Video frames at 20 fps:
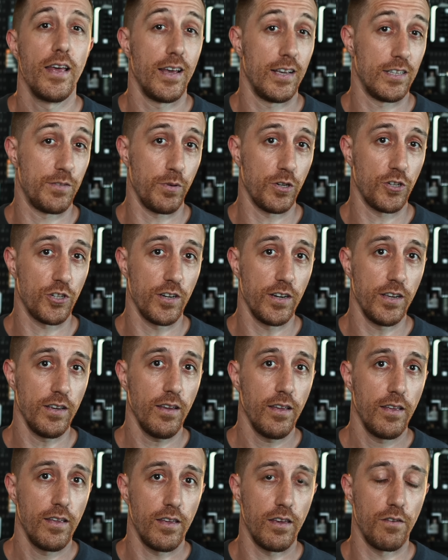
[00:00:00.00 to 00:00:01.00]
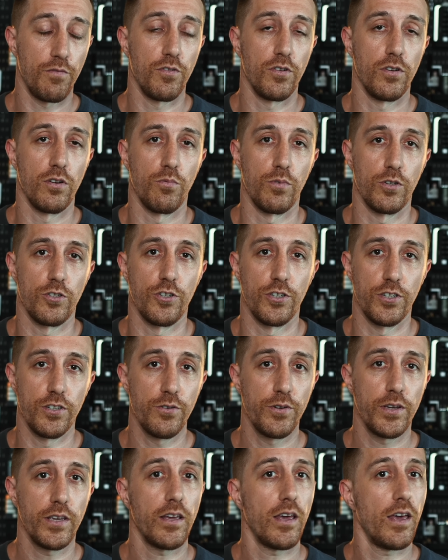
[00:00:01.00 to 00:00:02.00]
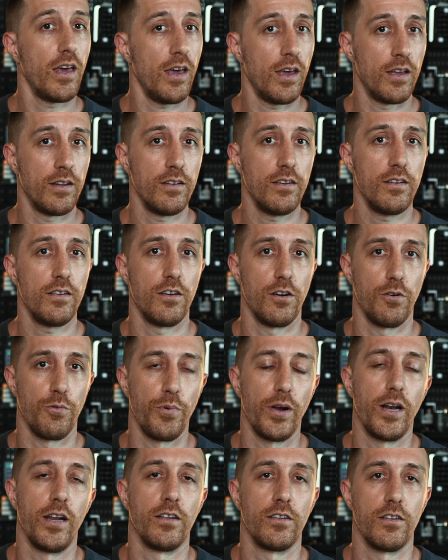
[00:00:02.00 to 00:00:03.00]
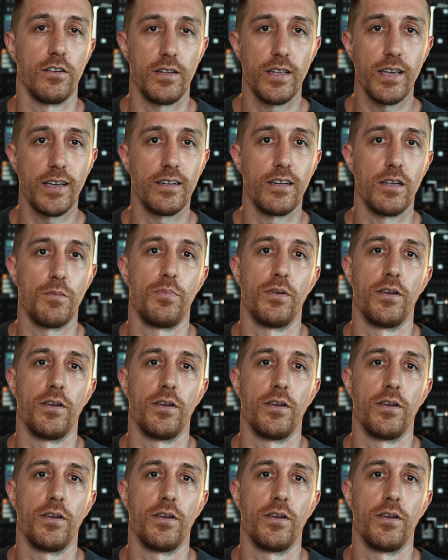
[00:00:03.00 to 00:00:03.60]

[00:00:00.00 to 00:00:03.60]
especially if you know what you're doing and you're willing to dig deep